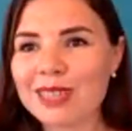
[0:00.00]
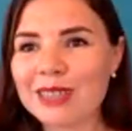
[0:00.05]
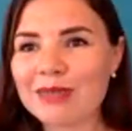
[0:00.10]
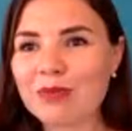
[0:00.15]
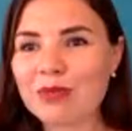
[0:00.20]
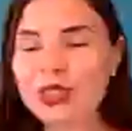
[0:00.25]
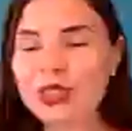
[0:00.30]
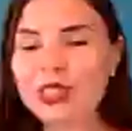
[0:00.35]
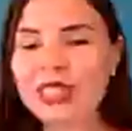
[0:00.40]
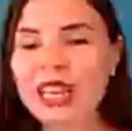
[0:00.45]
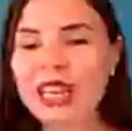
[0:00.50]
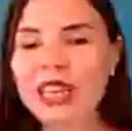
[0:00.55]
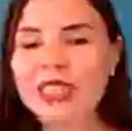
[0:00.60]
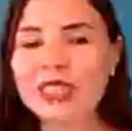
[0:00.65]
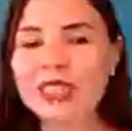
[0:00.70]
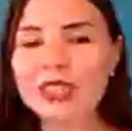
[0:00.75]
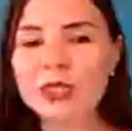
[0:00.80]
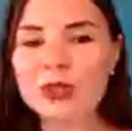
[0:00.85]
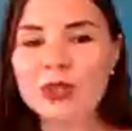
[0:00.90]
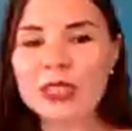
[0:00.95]

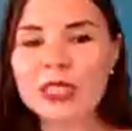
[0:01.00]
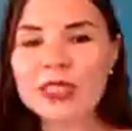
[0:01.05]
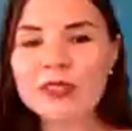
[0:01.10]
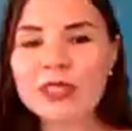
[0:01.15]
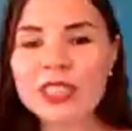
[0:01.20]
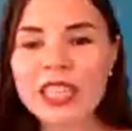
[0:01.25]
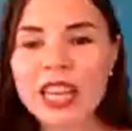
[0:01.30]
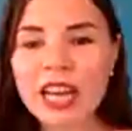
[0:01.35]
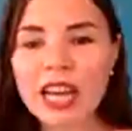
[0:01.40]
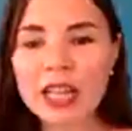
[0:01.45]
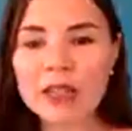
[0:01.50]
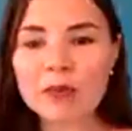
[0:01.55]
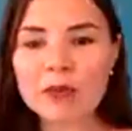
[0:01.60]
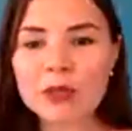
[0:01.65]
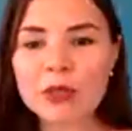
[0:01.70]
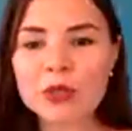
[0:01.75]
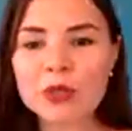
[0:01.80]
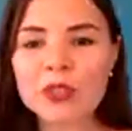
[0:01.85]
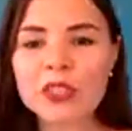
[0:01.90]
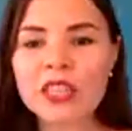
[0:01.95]
protect you and even
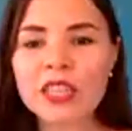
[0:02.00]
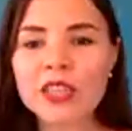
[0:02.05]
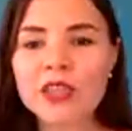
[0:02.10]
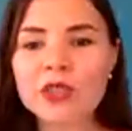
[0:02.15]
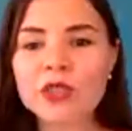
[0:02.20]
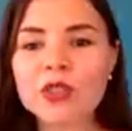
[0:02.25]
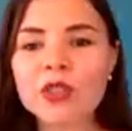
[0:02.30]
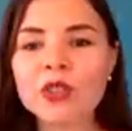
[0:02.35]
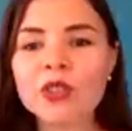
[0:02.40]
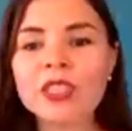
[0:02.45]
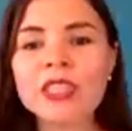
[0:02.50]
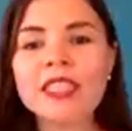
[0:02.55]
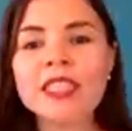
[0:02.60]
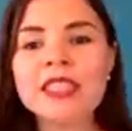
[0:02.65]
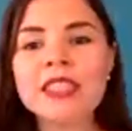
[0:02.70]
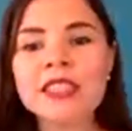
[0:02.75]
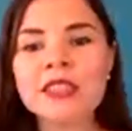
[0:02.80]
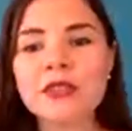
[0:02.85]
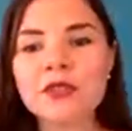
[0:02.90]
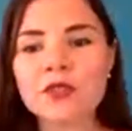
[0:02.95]
help you, they could not
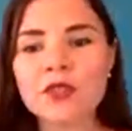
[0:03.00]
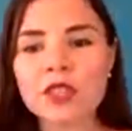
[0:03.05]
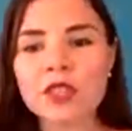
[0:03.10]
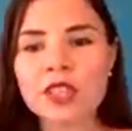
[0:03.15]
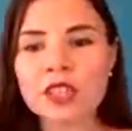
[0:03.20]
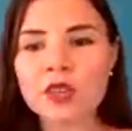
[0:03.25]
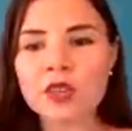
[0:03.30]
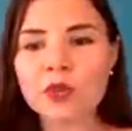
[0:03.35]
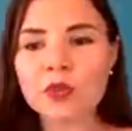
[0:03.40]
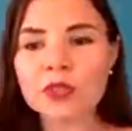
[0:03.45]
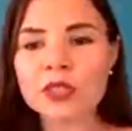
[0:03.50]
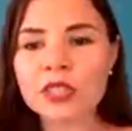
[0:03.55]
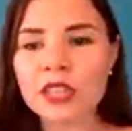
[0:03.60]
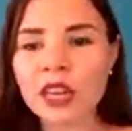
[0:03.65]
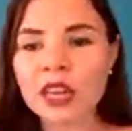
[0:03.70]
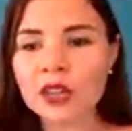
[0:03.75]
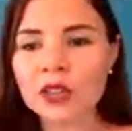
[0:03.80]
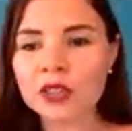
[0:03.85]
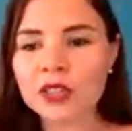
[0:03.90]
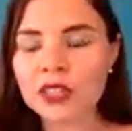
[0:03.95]
interfere with
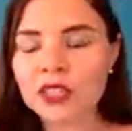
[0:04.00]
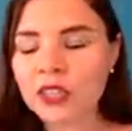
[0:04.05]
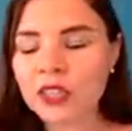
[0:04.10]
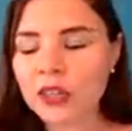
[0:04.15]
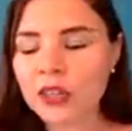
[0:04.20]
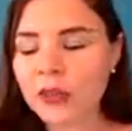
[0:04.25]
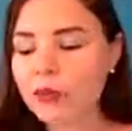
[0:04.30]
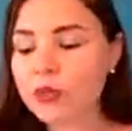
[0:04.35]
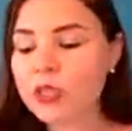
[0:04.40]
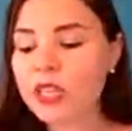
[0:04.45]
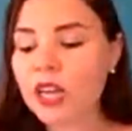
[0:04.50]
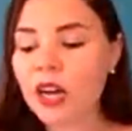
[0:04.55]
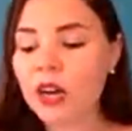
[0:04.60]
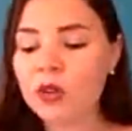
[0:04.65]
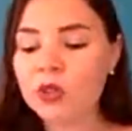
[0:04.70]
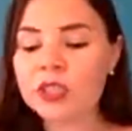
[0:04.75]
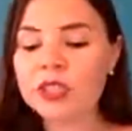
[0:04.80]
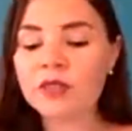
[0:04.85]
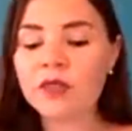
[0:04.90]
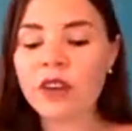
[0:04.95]
our
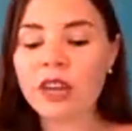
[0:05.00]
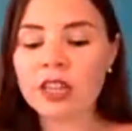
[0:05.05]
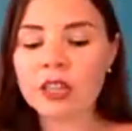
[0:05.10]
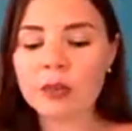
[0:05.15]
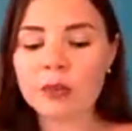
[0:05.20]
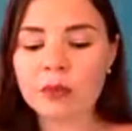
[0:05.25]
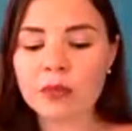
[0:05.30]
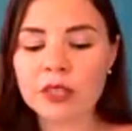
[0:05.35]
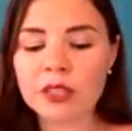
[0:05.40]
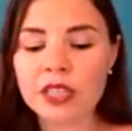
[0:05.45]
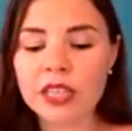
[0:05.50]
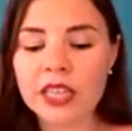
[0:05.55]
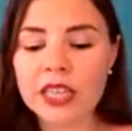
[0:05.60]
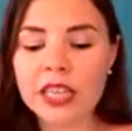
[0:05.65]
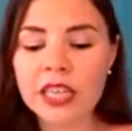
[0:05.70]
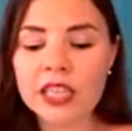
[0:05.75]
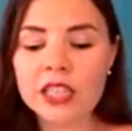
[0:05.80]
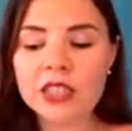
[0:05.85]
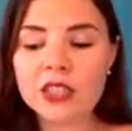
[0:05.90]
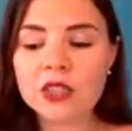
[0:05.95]
development.
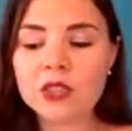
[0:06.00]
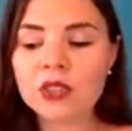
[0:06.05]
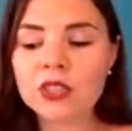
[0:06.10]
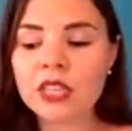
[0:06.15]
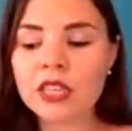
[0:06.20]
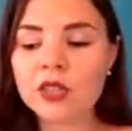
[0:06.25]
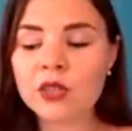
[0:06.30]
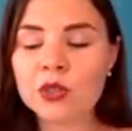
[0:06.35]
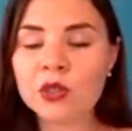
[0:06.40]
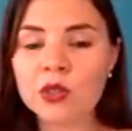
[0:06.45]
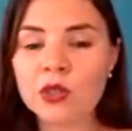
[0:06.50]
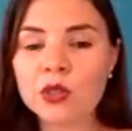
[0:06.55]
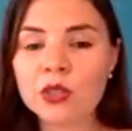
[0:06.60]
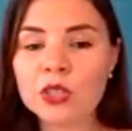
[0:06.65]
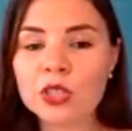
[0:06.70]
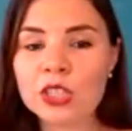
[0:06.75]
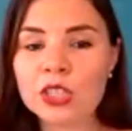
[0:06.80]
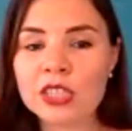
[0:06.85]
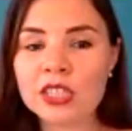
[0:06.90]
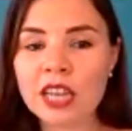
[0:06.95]
So they could
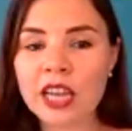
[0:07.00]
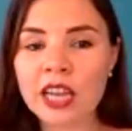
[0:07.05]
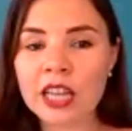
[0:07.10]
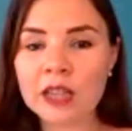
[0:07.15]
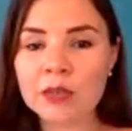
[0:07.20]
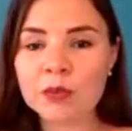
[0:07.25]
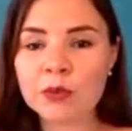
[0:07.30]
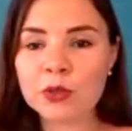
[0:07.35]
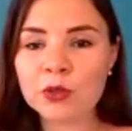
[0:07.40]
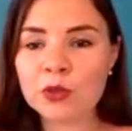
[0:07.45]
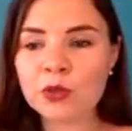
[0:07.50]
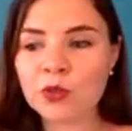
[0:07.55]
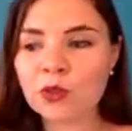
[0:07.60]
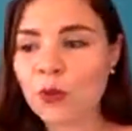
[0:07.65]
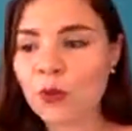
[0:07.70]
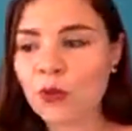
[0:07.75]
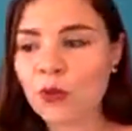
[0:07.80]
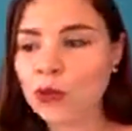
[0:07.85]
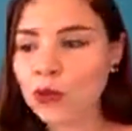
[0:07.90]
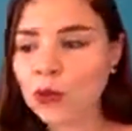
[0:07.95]
not just help you
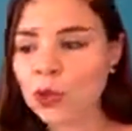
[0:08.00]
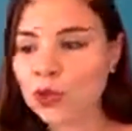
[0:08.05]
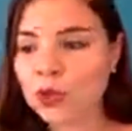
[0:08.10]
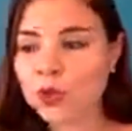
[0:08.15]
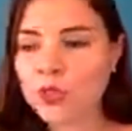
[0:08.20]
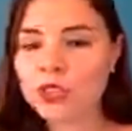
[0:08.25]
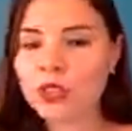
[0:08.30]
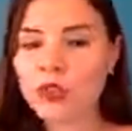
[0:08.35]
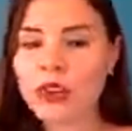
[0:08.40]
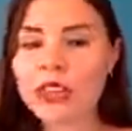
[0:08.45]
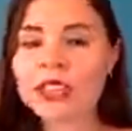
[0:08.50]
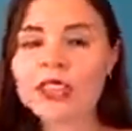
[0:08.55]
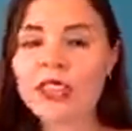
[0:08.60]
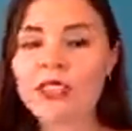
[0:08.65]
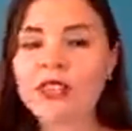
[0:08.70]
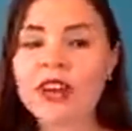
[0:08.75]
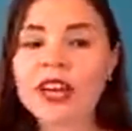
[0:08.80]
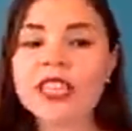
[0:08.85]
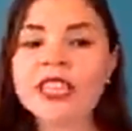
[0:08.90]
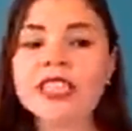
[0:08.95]
or push you in the right
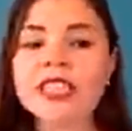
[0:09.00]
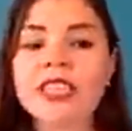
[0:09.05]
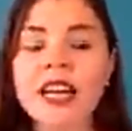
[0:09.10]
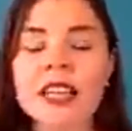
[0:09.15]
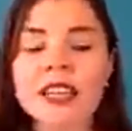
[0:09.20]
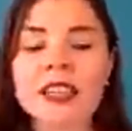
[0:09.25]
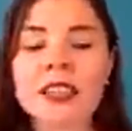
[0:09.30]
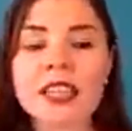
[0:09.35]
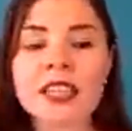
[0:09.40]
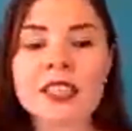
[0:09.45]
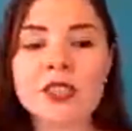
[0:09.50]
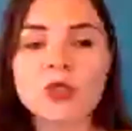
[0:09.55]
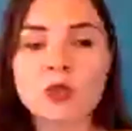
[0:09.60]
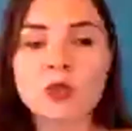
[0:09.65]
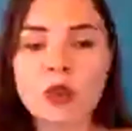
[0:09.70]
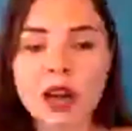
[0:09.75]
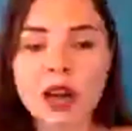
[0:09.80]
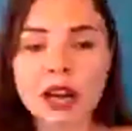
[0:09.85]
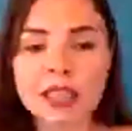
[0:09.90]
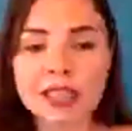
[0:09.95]
direction unless
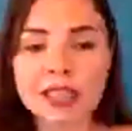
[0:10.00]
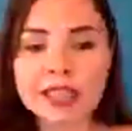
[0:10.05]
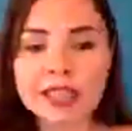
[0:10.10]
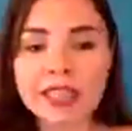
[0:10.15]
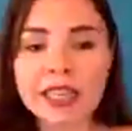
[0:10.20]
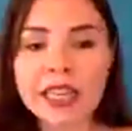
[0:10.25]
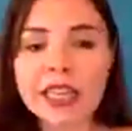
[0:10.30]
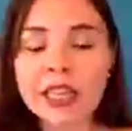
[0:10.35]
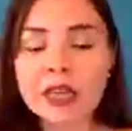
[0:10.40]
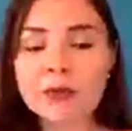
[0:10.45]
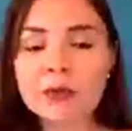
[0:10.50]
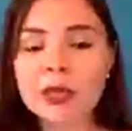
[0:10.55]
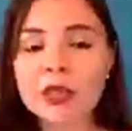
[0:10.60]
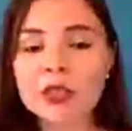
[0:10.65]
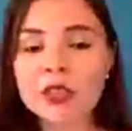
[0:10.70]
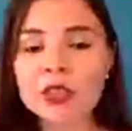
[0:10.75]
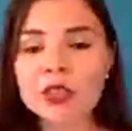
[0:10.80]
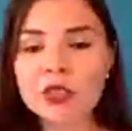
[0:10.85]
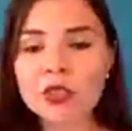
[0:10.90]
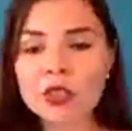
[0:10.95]
you ask,
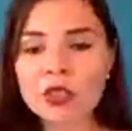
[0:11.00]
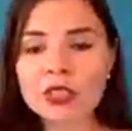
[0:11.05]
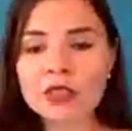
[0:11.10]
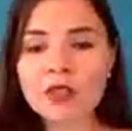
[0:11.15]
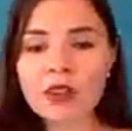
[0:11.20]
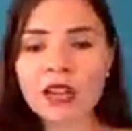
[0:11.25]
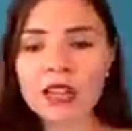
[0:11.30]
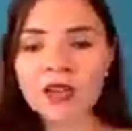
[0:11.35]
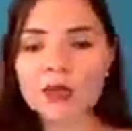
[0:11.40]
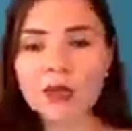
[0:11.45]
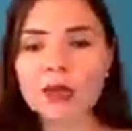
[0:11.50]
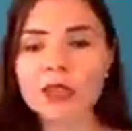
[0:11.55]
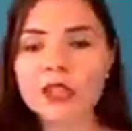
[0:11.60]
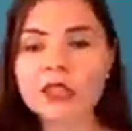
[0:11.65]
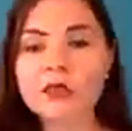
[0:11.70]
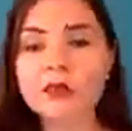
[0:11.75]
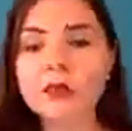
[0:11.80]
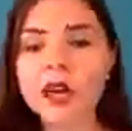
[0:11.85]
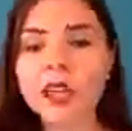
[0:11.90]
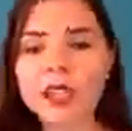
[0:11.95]
because your
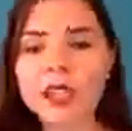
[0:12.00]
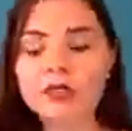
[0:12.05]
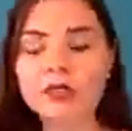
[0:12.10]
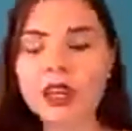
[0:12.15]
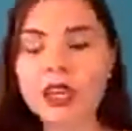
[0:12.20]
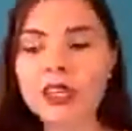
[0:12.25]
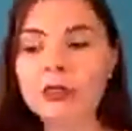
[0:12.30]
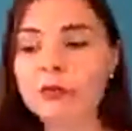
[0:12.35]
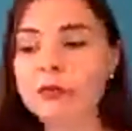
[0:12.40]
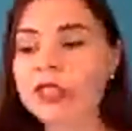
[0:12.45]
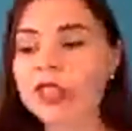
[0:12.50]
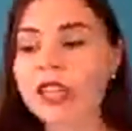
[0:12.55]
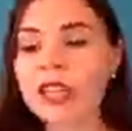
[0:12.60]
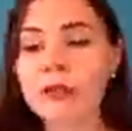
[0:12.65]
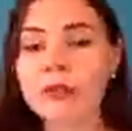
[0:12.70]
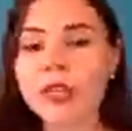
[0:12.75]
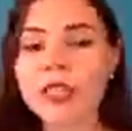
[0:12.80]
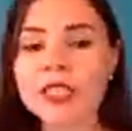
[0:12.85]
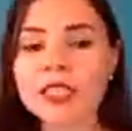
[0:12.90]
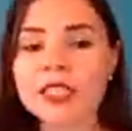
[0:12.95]
development, my development,
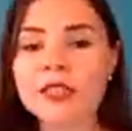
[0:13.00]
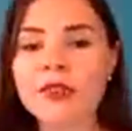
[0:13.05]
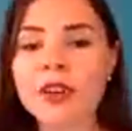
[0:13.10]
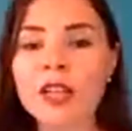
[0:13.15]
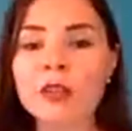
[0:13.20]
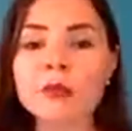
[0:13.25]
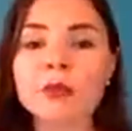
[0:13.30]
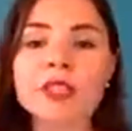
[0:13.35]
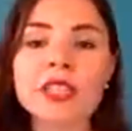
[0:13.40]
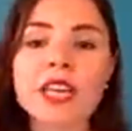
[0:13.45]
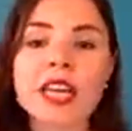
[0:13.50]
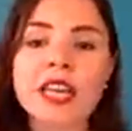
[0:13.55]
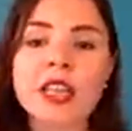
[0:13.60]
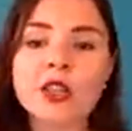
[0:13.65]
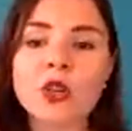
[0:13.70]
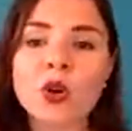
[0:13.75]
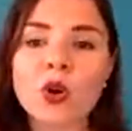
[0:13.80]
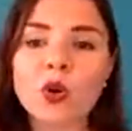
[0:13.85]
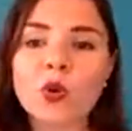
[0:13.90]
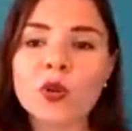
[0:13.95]
anybody's development can
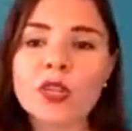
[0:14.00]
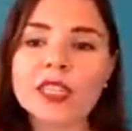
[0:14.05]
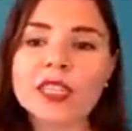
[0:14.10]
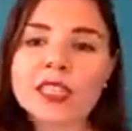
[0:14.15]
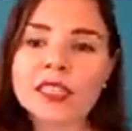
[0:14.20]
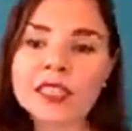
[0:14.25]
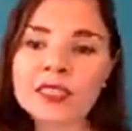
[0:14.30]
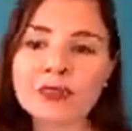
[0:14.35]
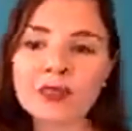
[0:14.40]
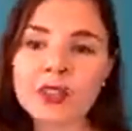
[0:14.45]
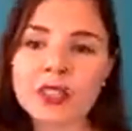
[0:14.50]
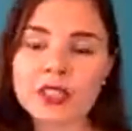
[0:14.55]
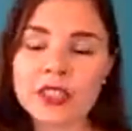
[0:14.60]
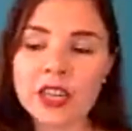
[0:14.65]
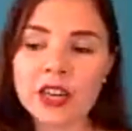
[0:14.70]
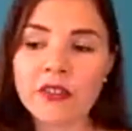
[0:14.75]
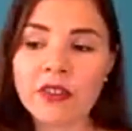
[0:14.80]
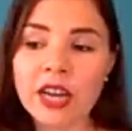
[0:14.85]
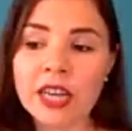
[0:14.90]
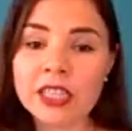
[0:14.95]
go in a different
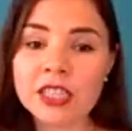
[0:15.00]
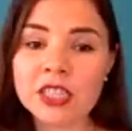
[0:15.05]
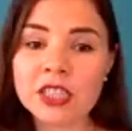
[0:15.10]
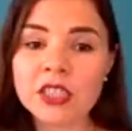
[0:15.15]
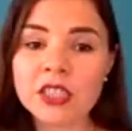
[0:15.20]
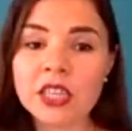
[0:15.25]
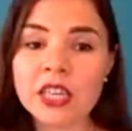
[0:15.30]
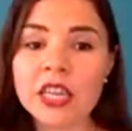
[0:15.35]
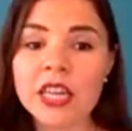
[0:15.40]
direction.